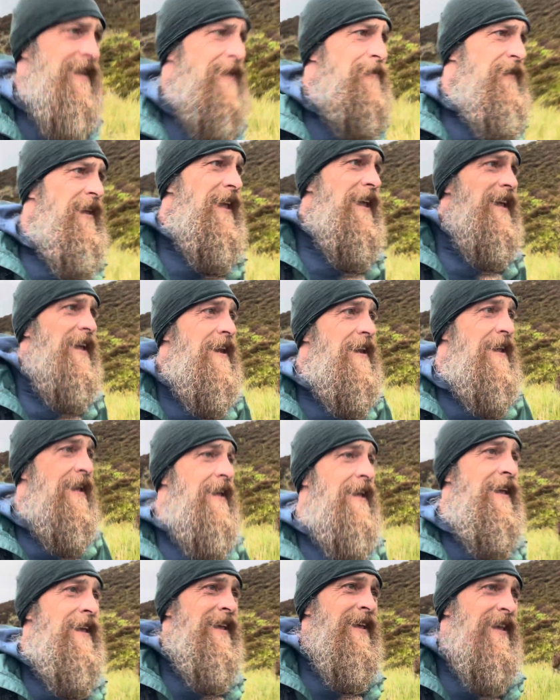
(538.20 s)
man,
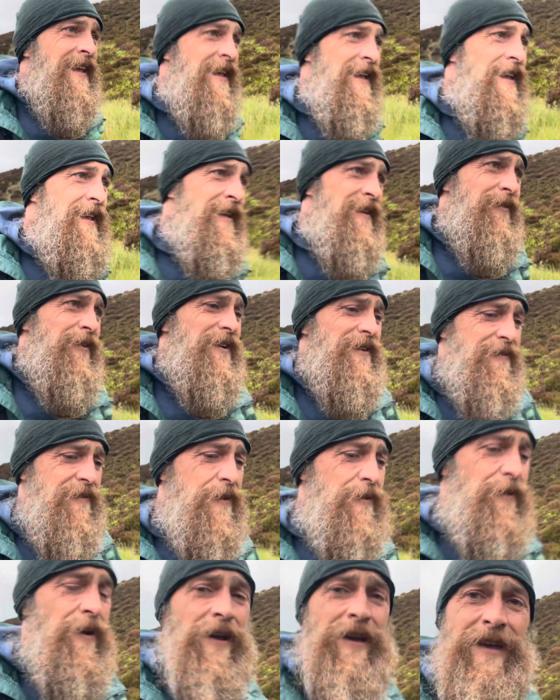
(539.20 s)
what a
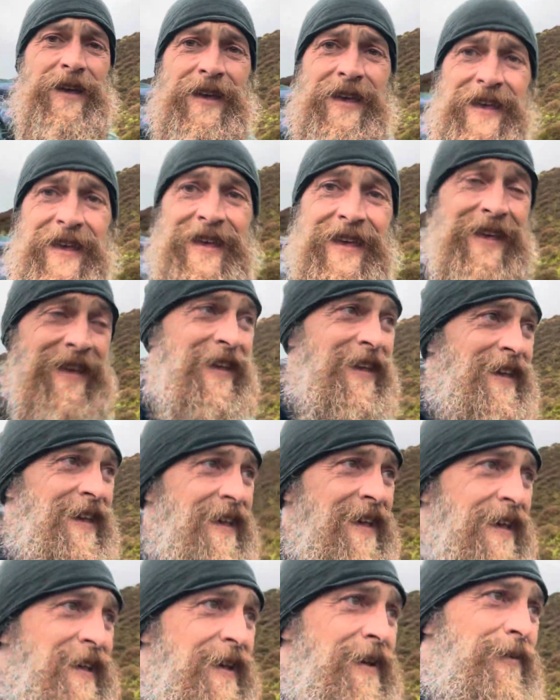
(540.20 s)
view.
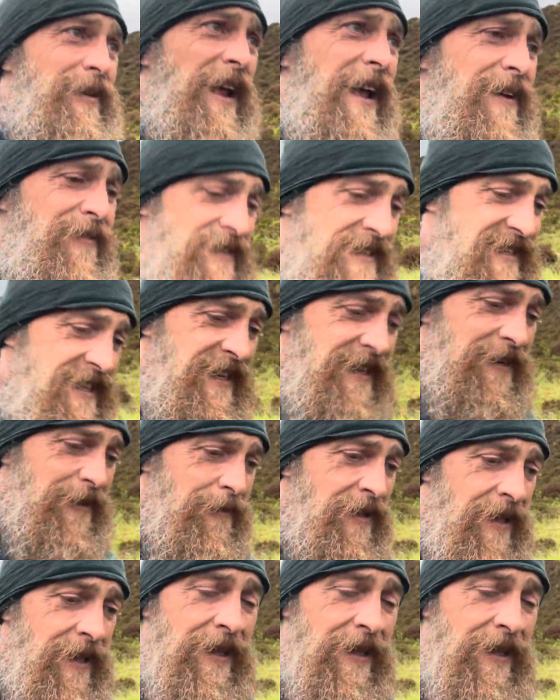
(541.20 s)
But I haven't seen them.